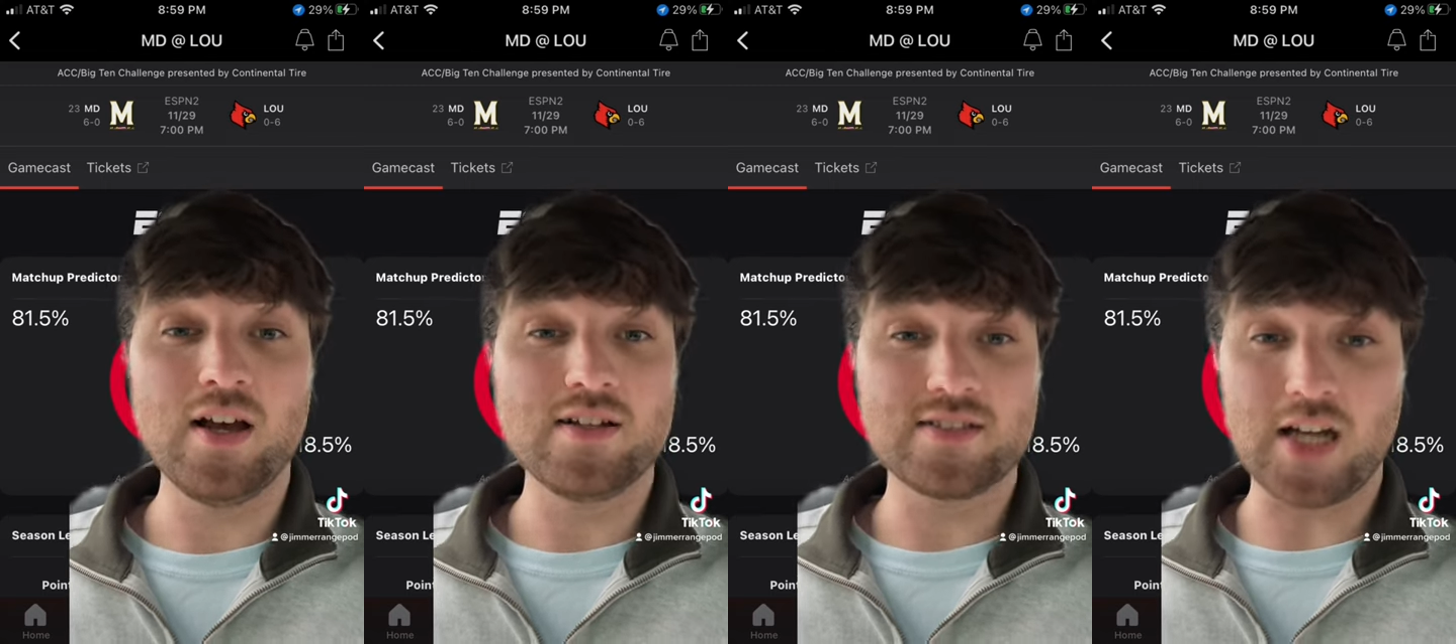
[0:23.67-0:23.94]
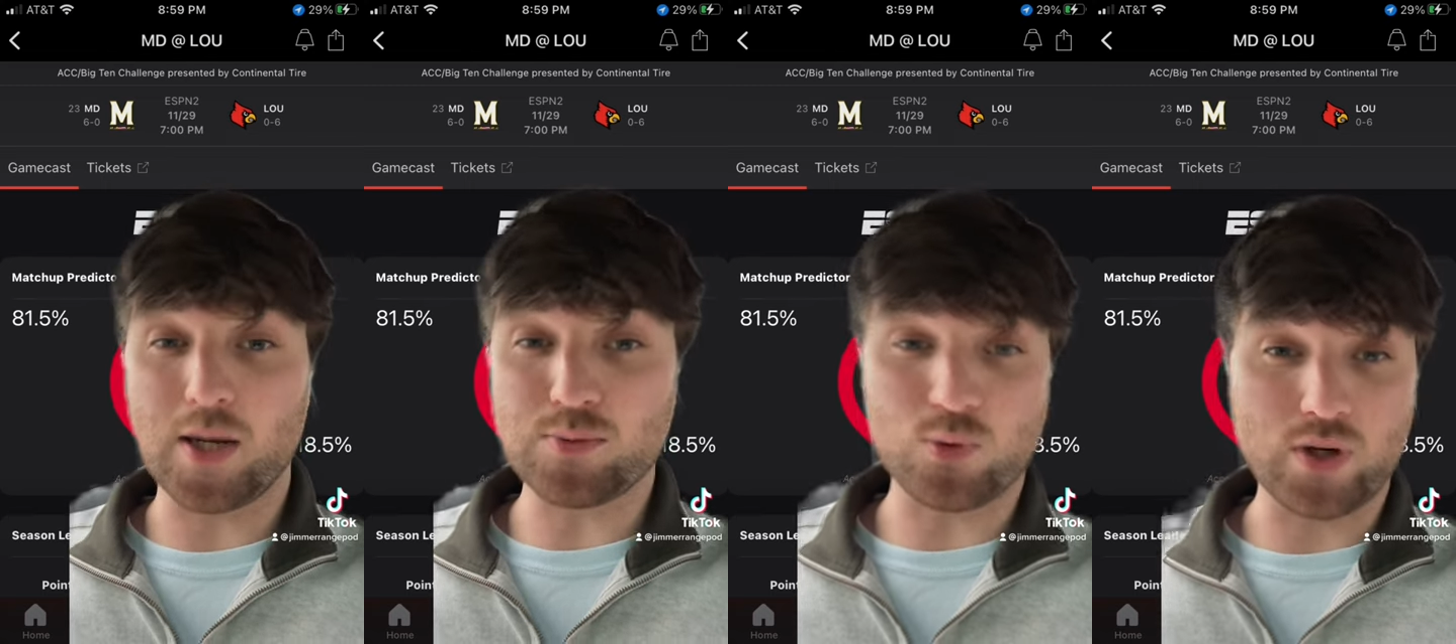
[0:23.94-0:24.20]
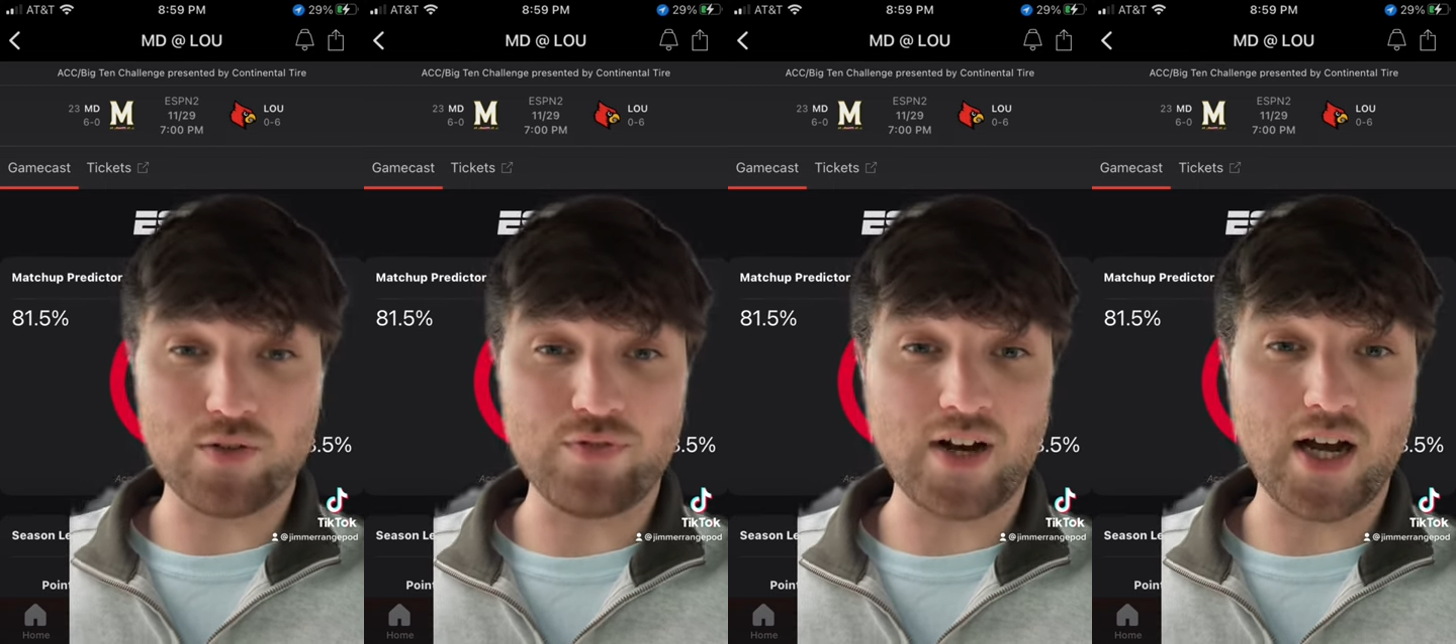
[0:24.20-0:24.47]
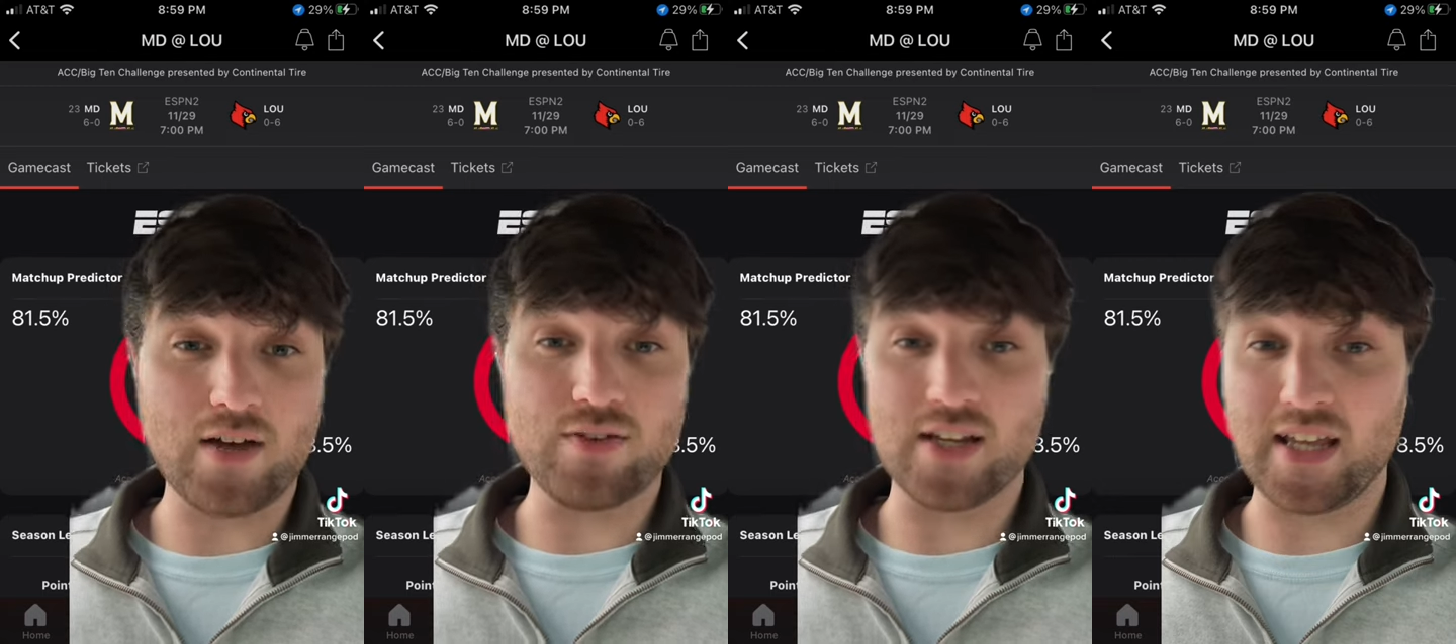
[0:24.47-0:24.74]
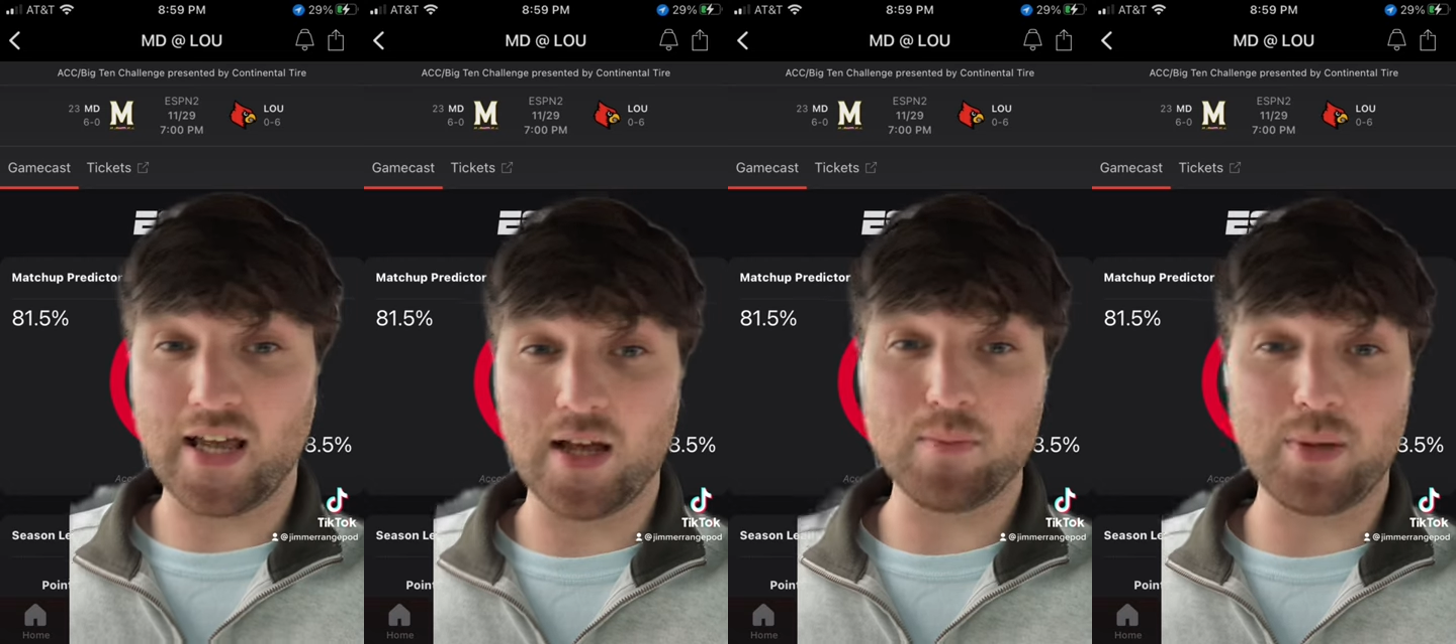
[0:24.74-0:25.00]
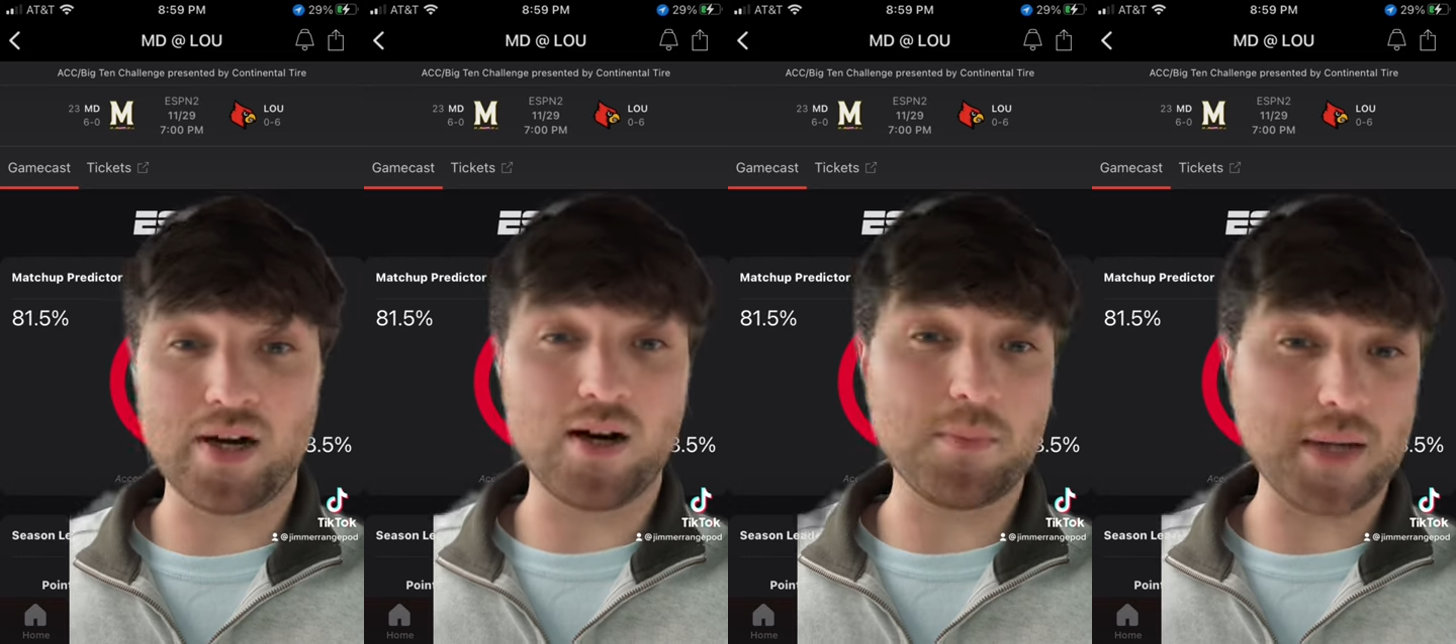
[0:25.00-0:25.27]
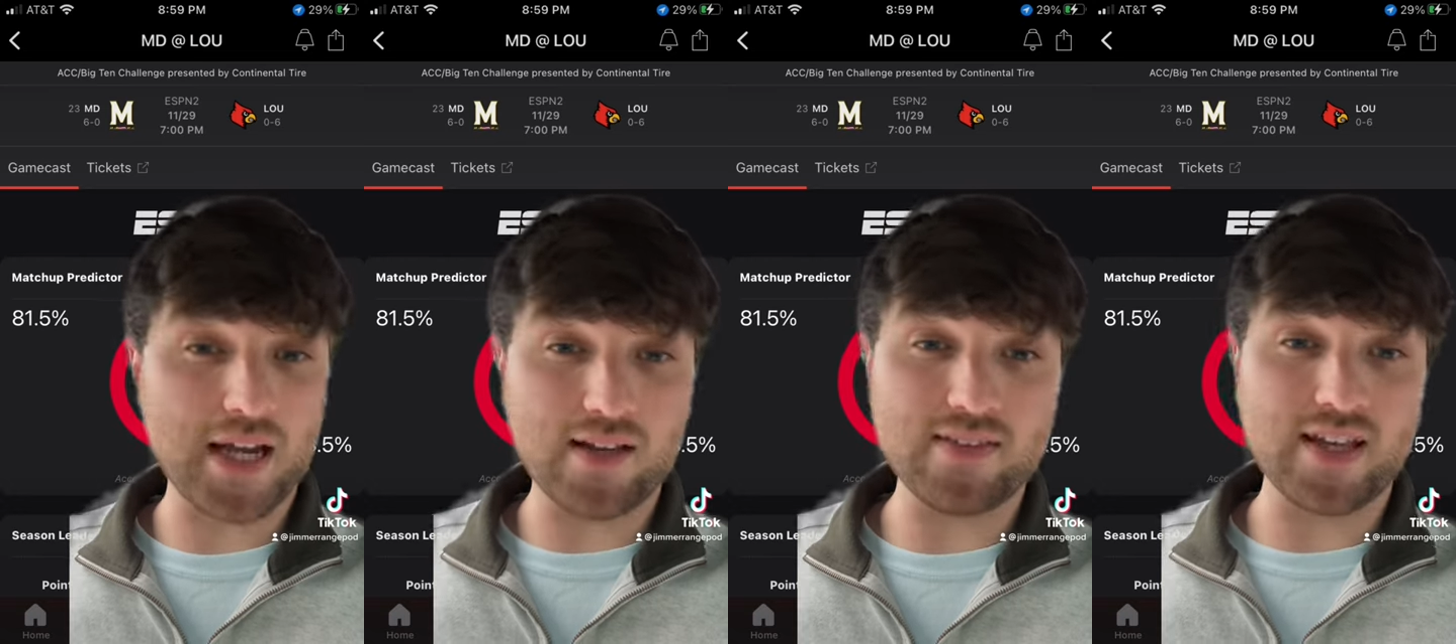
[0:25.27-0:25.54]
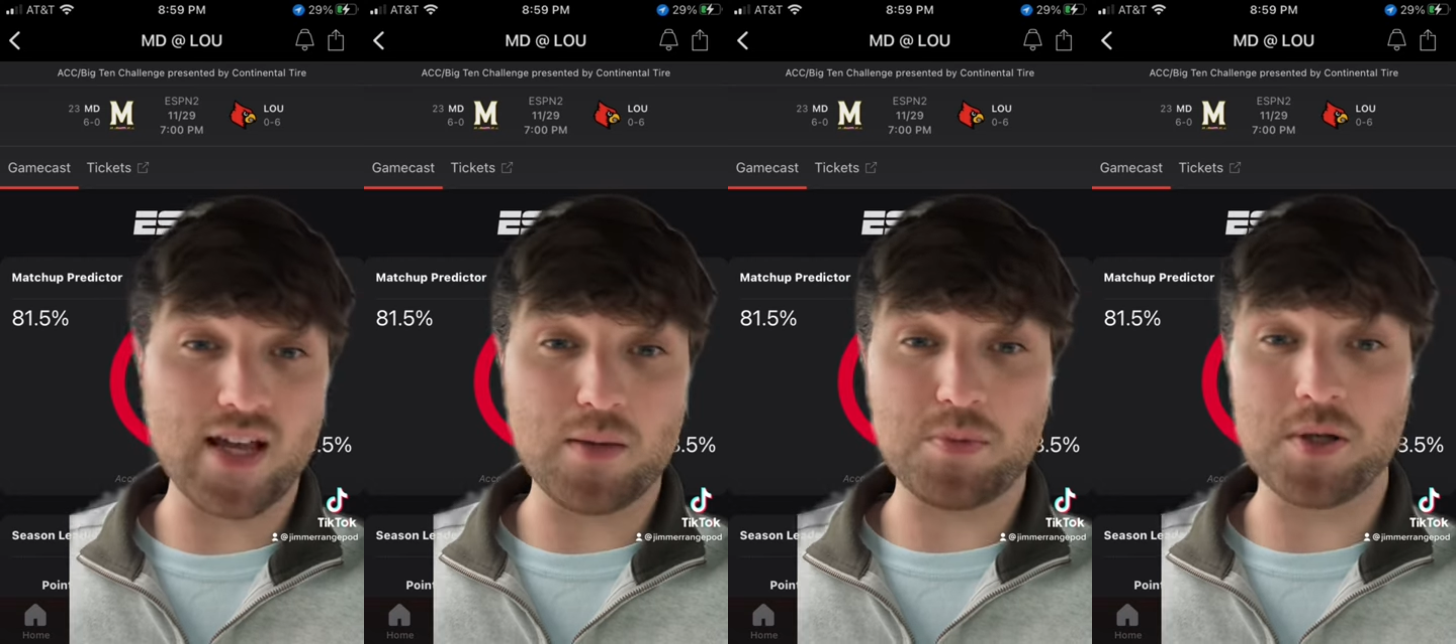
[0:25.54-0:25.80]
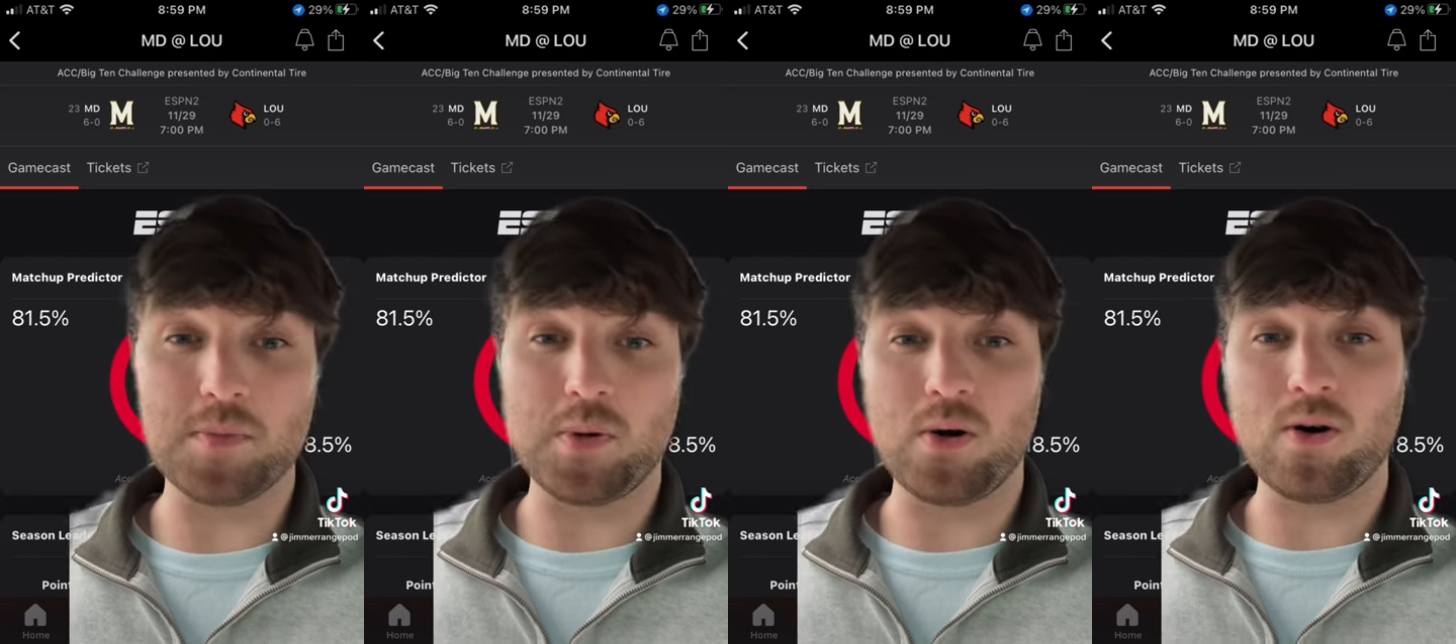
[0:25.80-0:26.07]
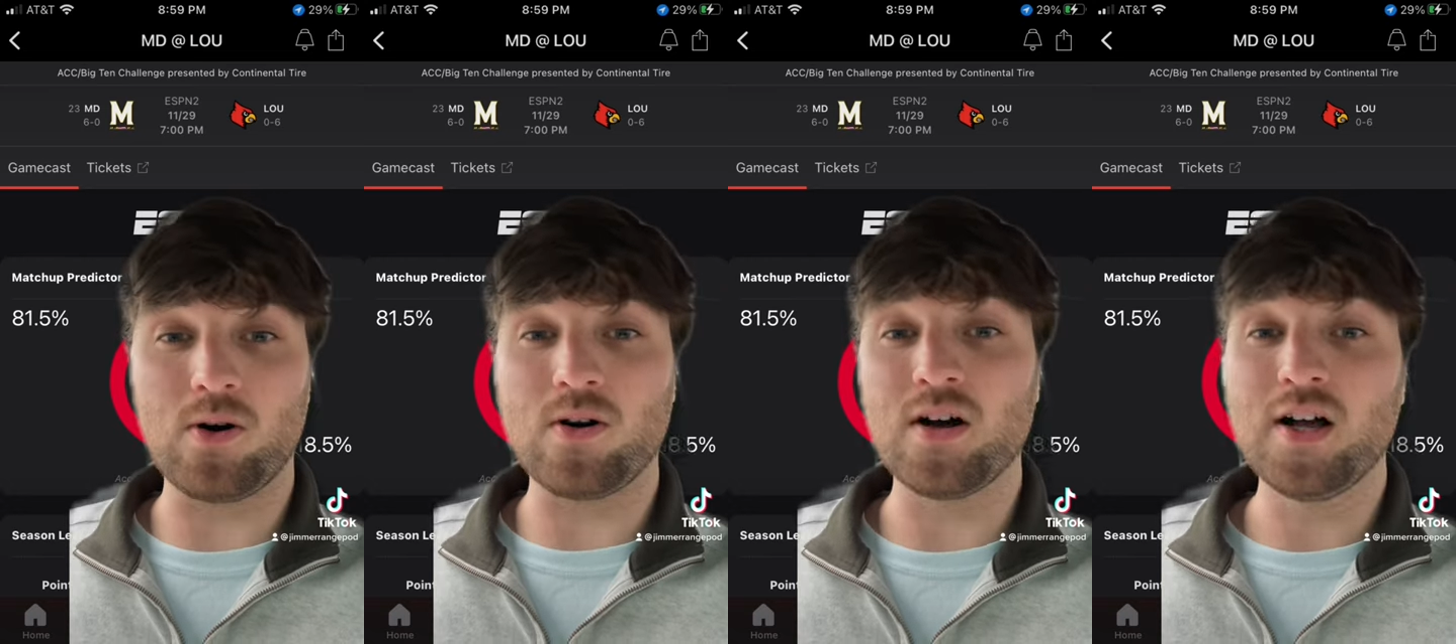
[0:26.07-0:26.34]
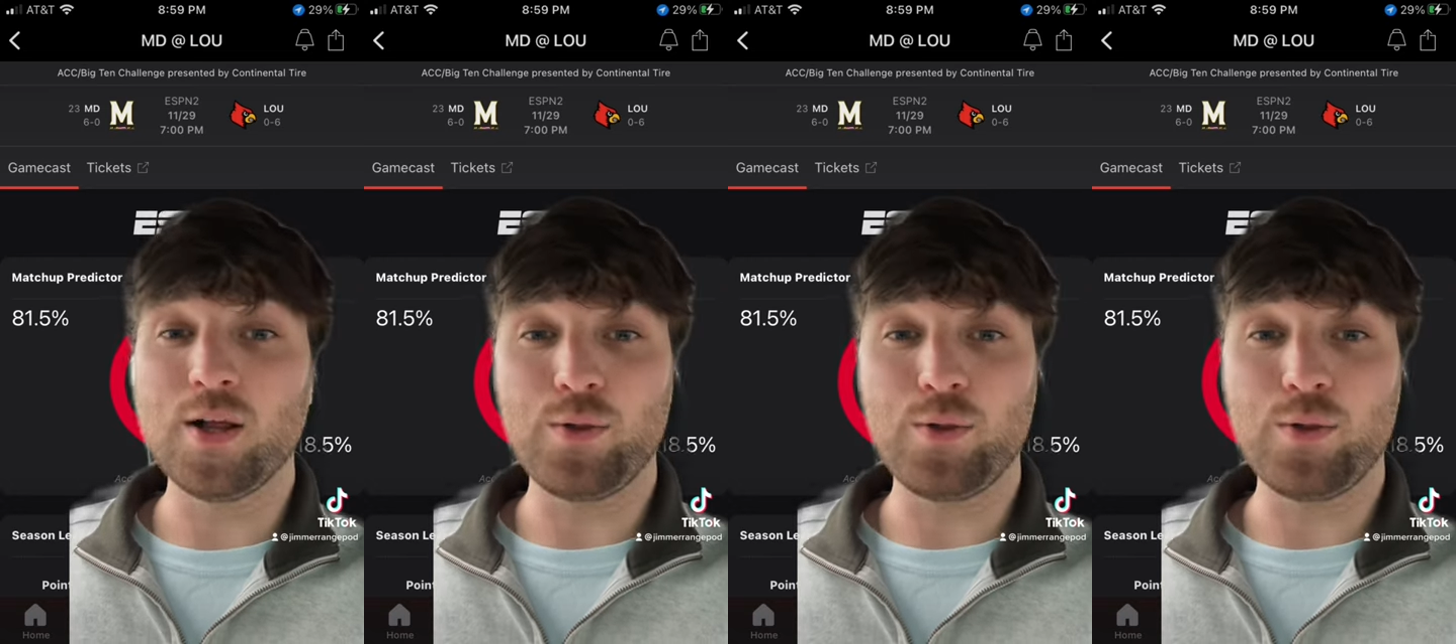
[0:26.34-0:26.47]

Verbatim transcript: Top 25 in KenPom and the AP poll.